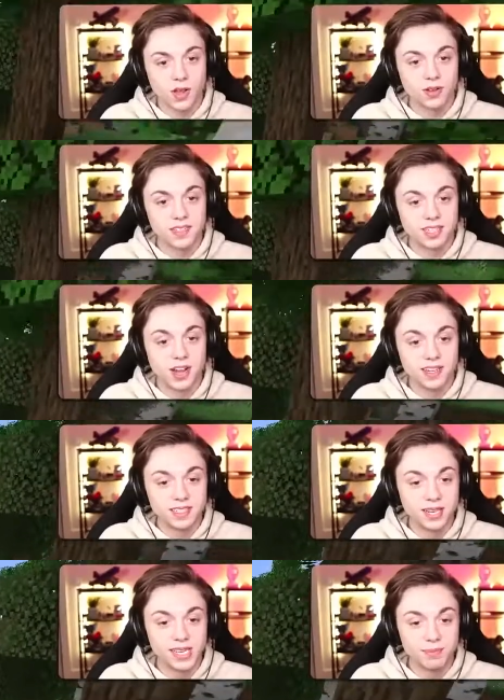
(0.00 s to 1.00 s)
Oh, he's
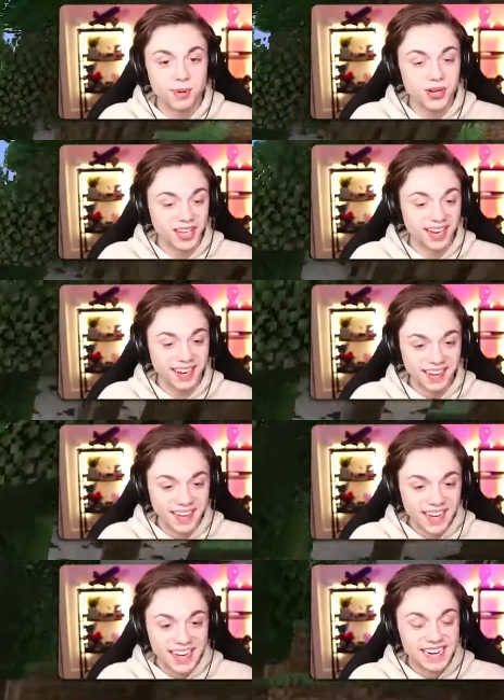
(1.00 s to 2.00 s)
he's he's booking it.
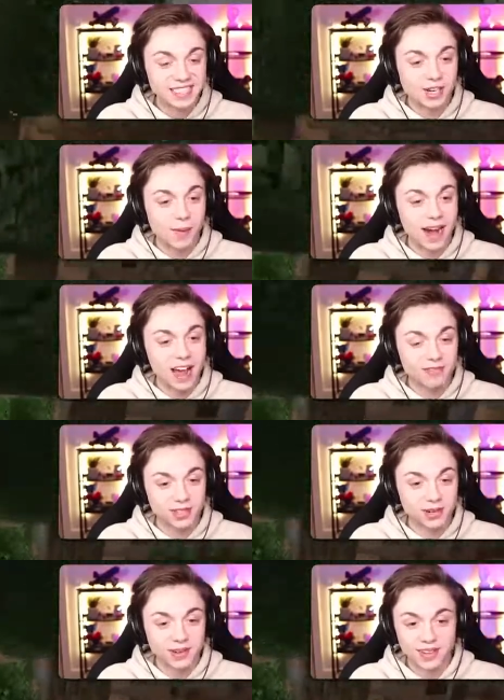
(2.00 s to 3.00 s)
He's coming
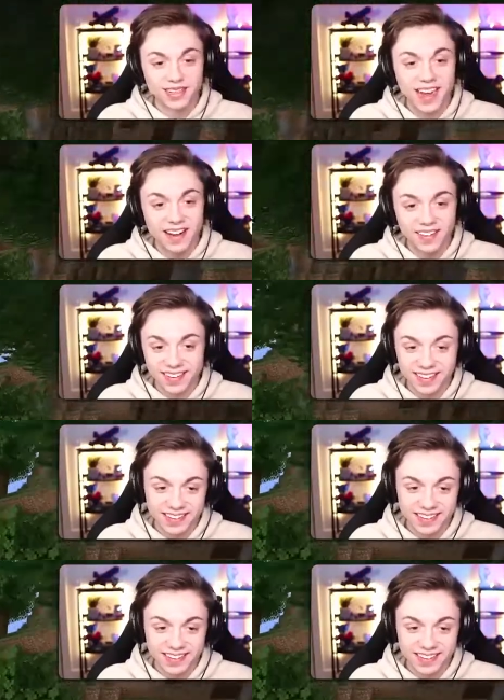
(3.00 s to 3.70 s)
after you. Look out! No!